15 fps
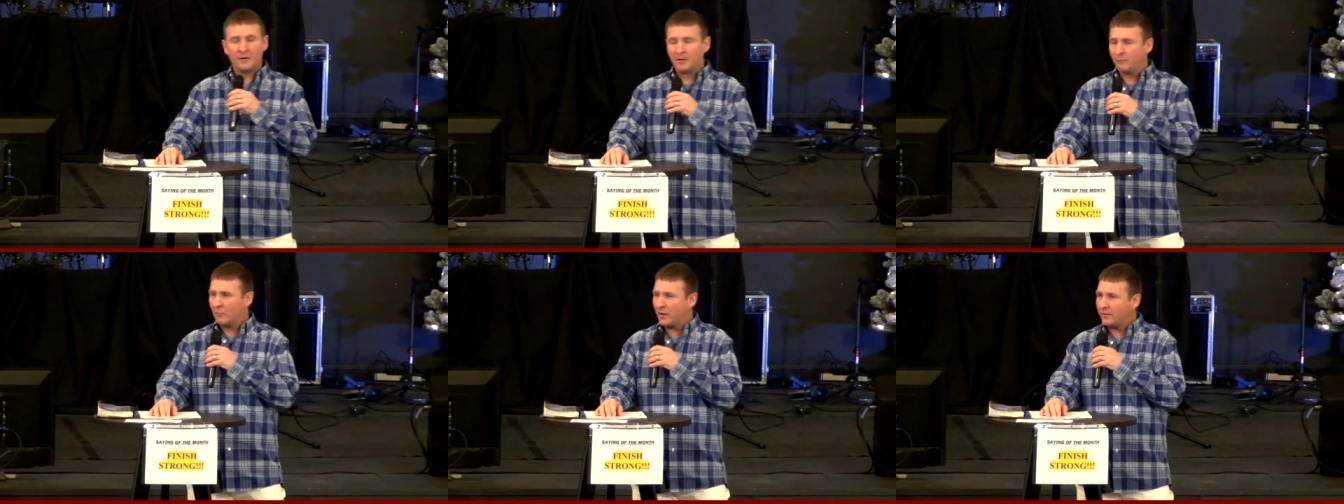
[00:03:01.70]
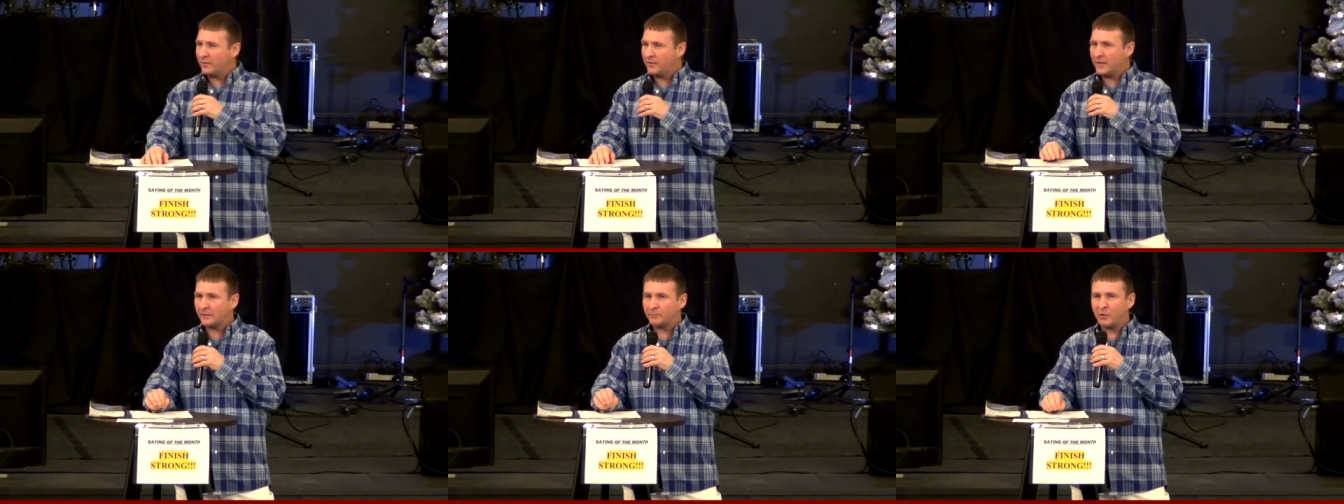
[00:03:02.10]
Brother
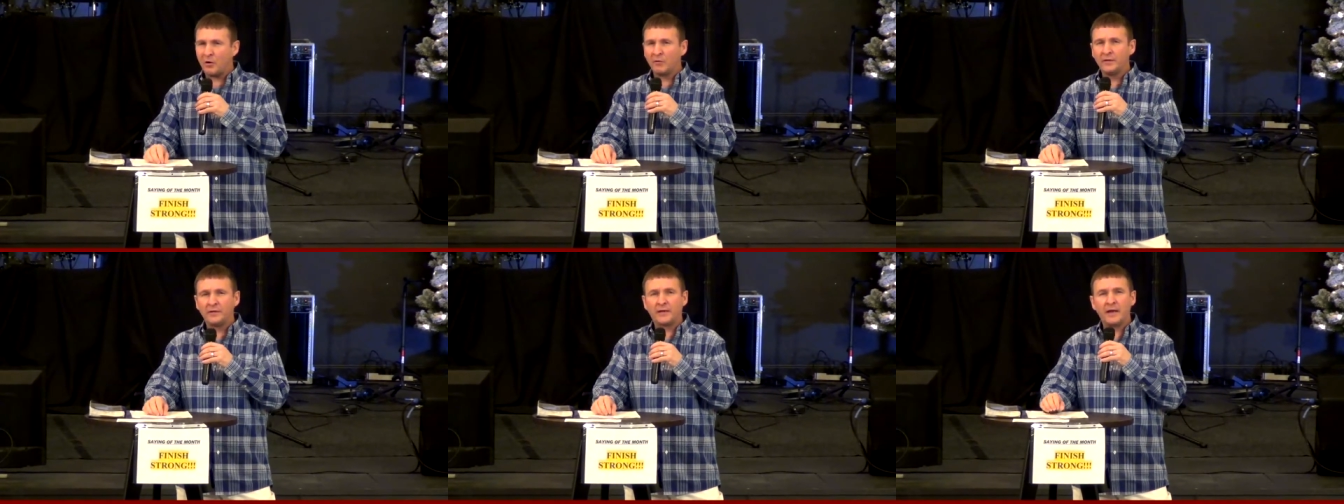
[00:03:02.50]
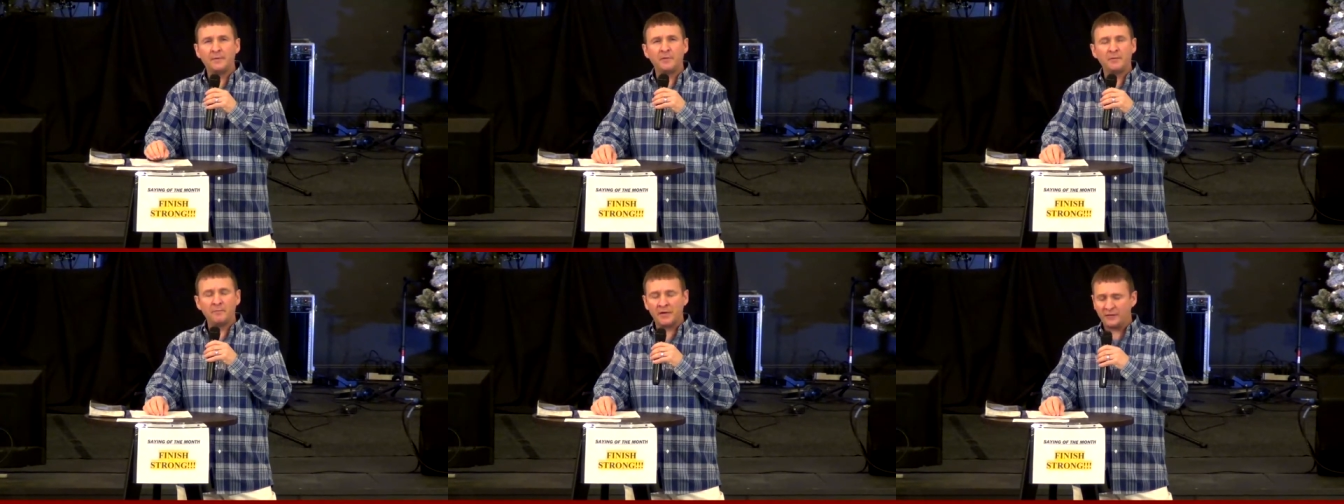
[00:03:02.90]
Nick Poe, he came
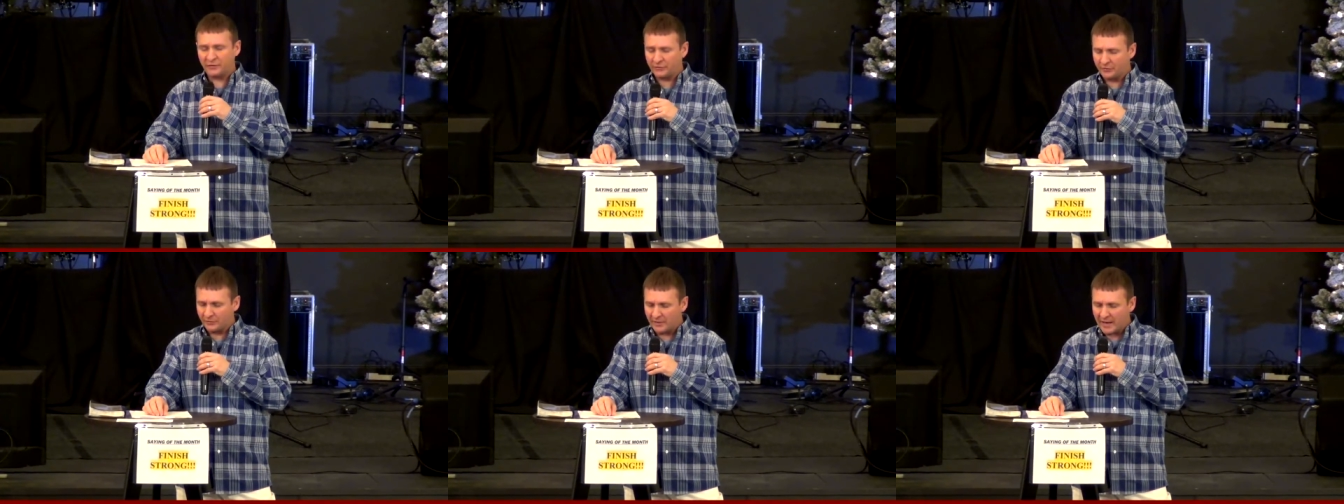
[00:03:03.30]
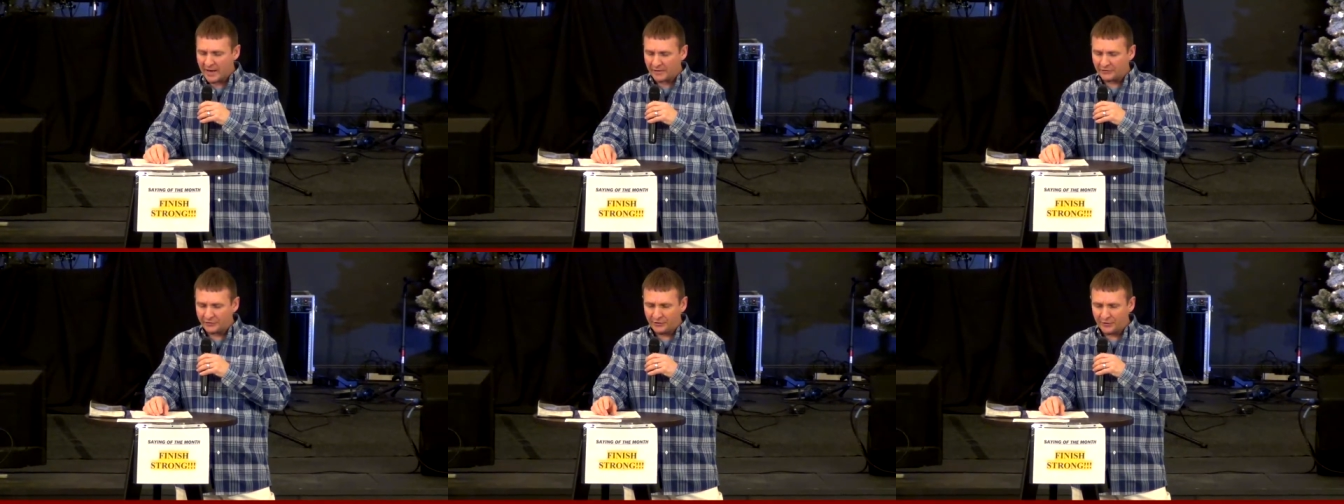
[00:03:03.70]
and ministered
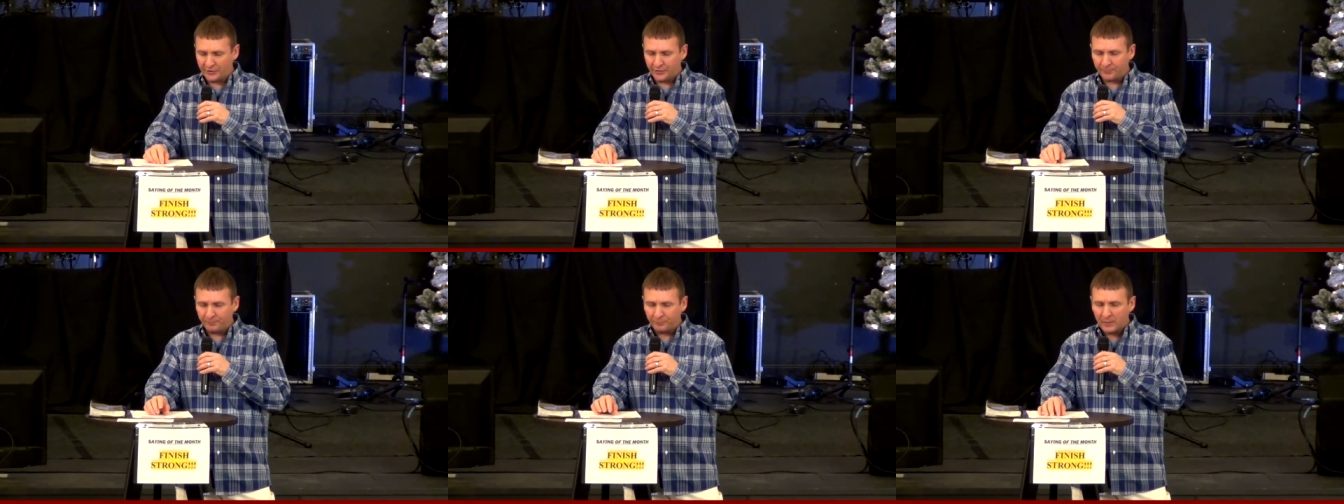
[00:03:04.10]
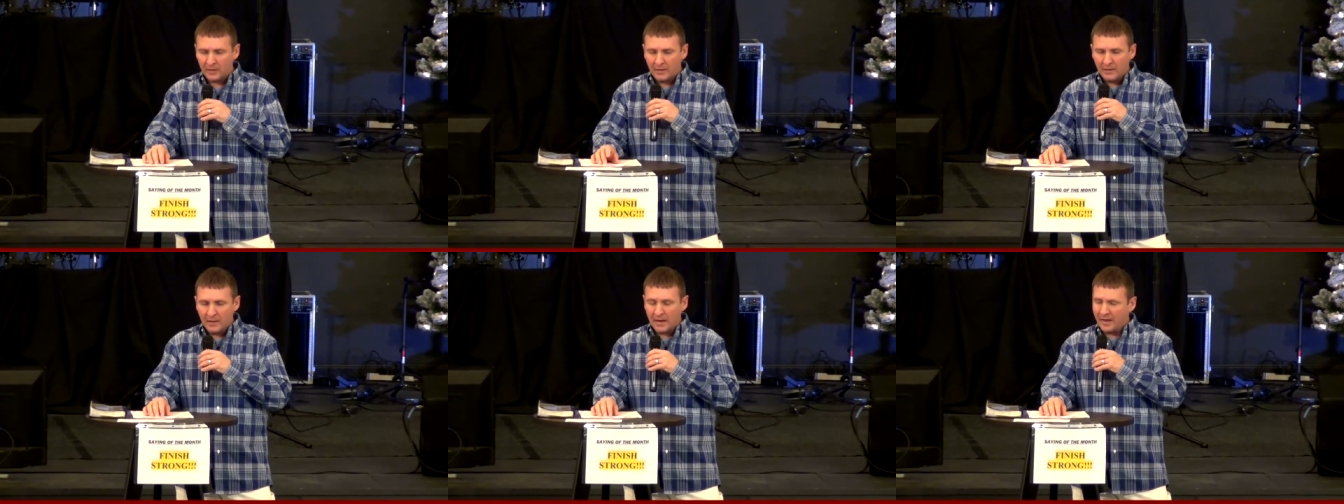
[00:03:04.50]
last year.
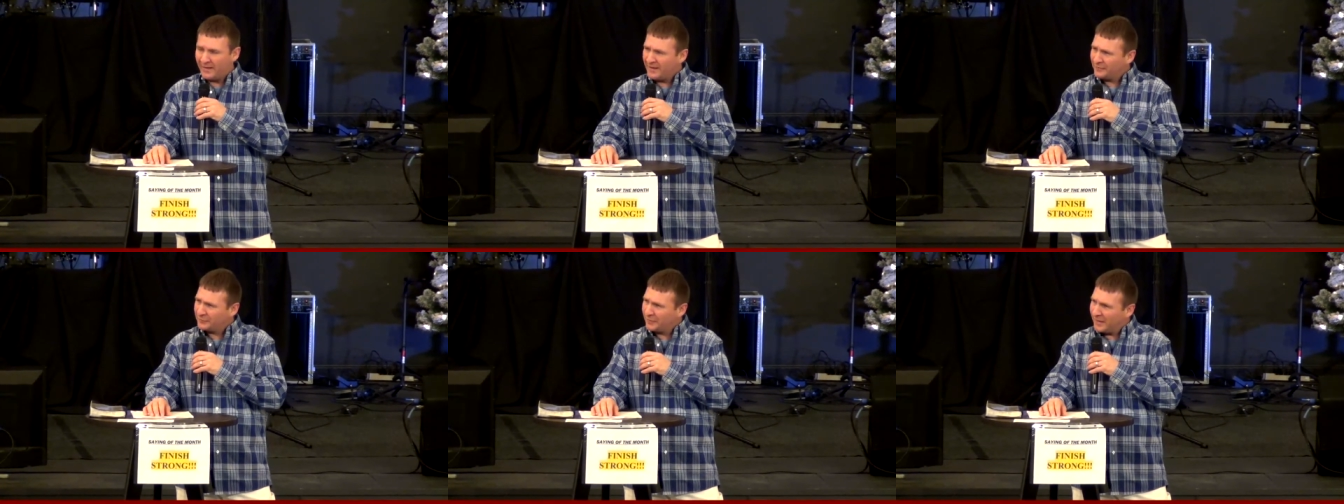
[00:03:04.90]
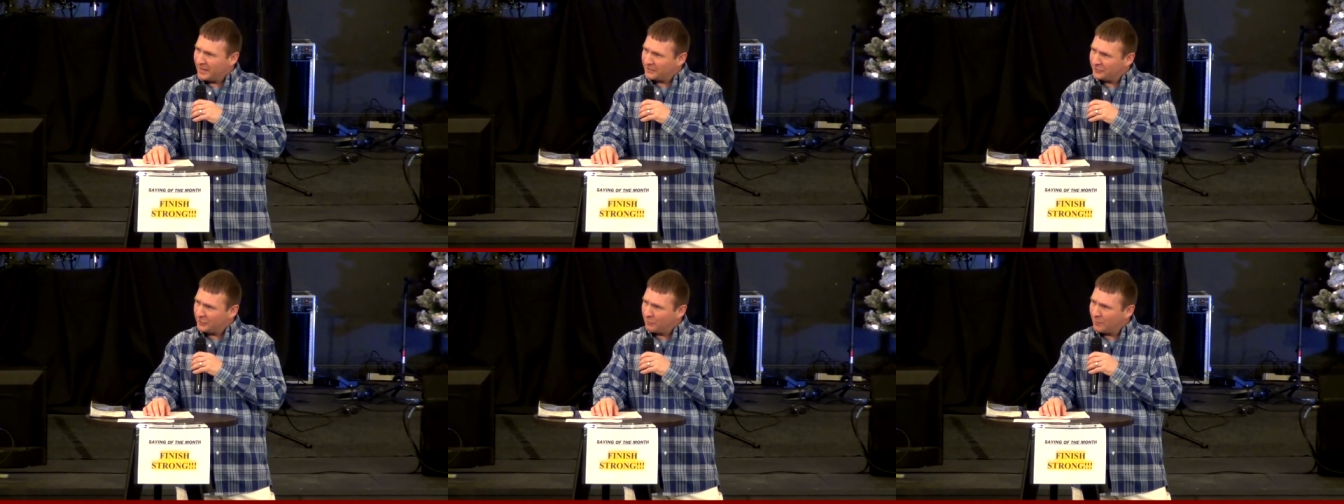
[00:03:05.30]
I think it was
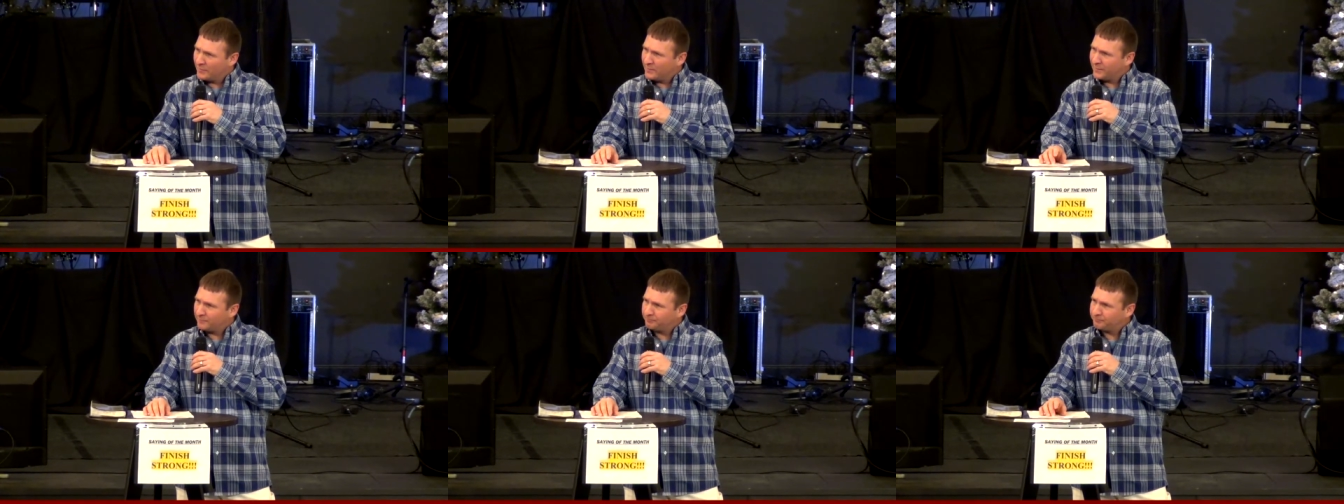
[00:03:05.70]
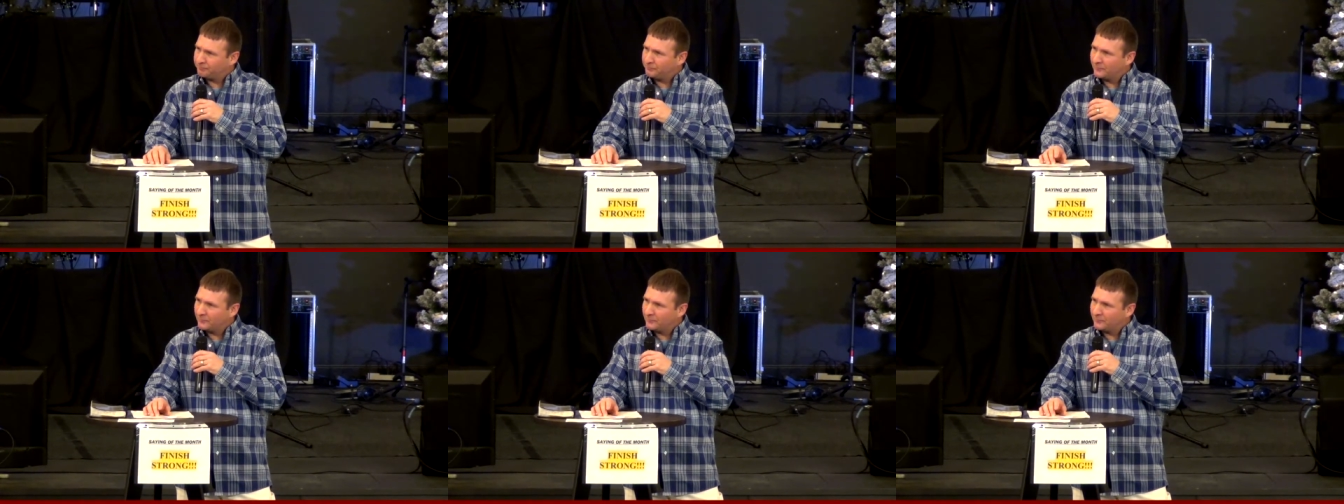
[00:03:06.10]
last year, wasn't it?